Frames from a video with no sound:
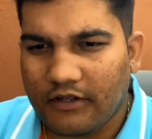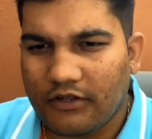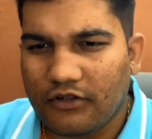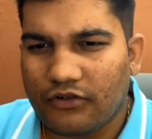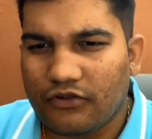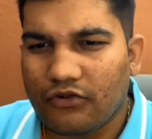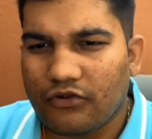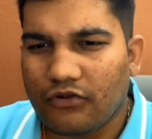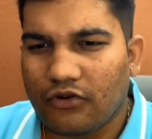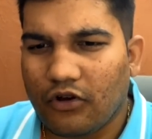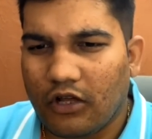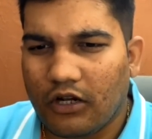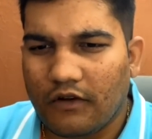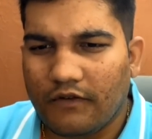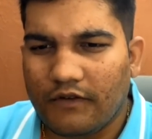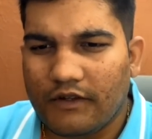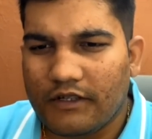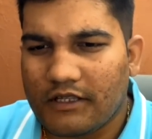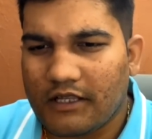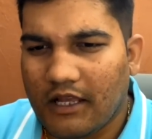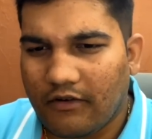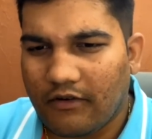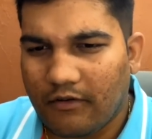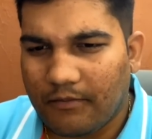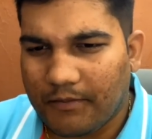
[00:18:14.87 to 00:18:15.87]
and should
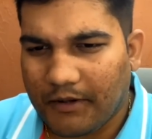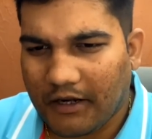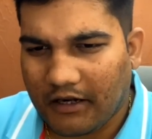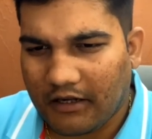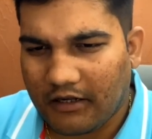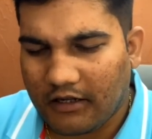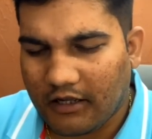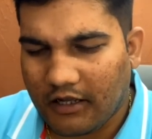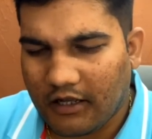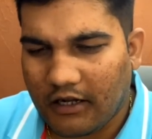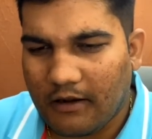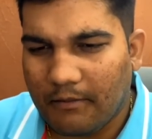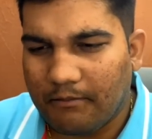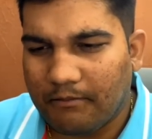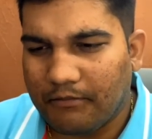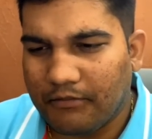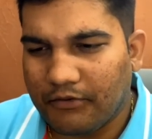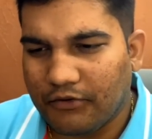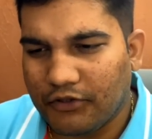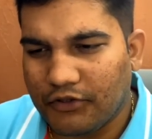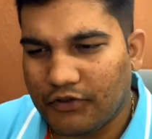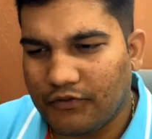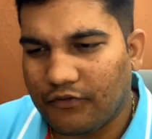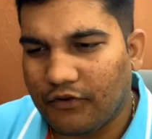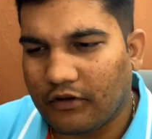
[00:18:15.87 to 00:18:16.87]
always have a practical
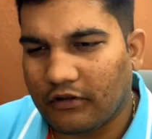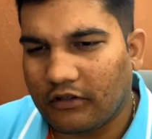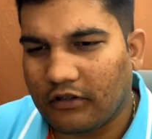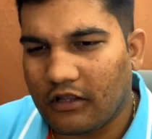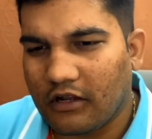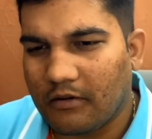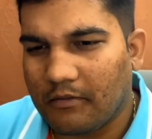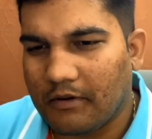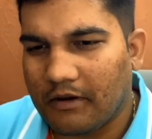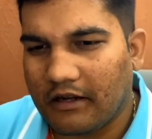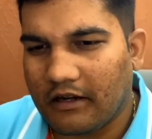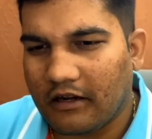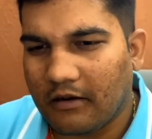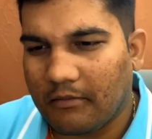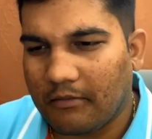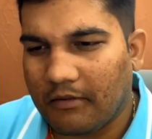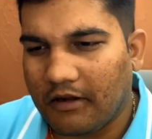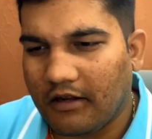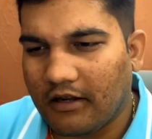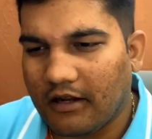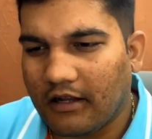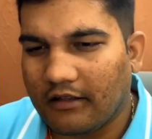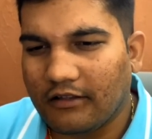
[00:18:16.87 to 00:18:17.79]
approach for their betterment.